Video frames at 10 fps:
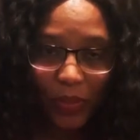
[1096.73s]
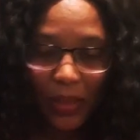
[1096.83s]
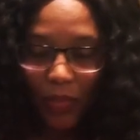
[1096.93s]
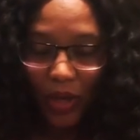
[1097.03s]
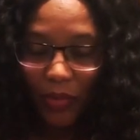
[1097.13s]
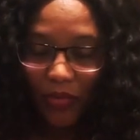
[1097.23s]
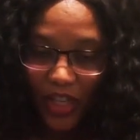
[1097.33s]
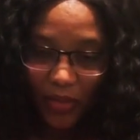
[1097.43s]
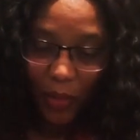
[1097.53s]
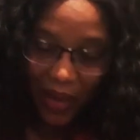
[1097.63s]
people, let me
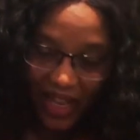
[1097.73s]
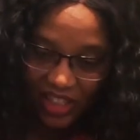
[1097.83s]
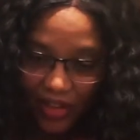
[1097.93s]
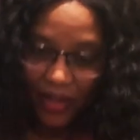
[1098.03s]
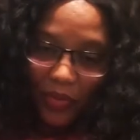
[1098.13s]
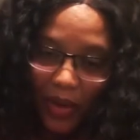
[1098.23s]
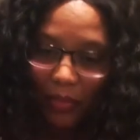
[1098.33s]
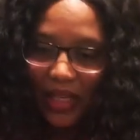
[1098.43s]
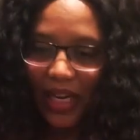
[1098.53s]
fix my pants right, I mean